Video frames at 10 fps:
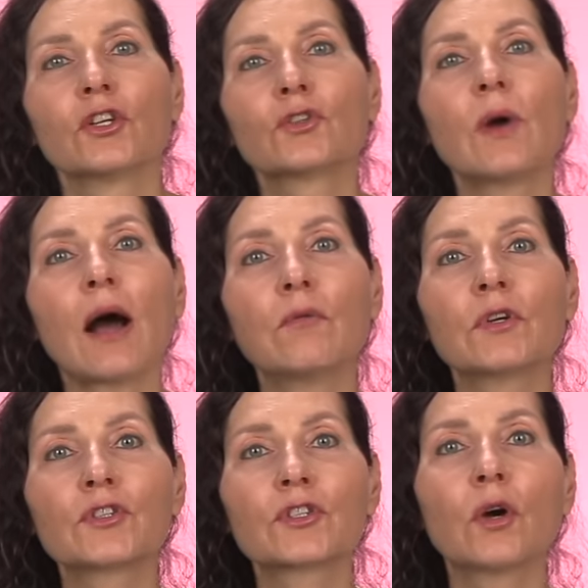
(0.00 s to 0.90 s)
to
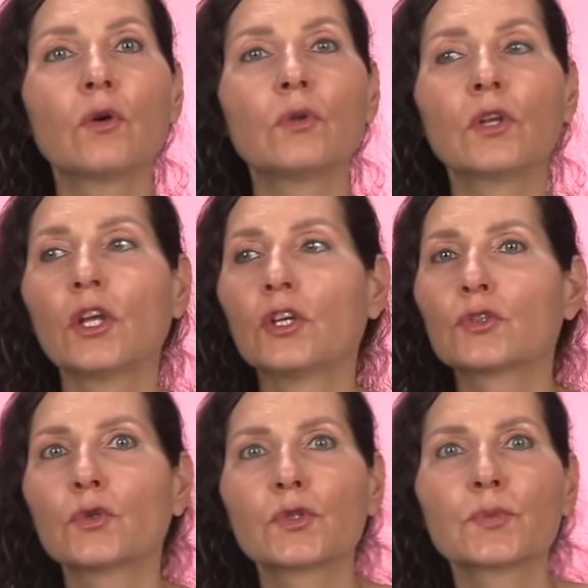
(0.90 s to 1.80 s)
our soul,
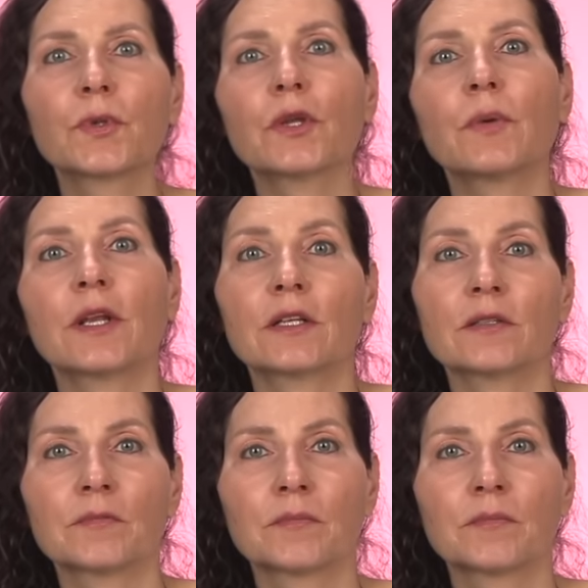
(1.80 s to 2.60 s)
to spirit.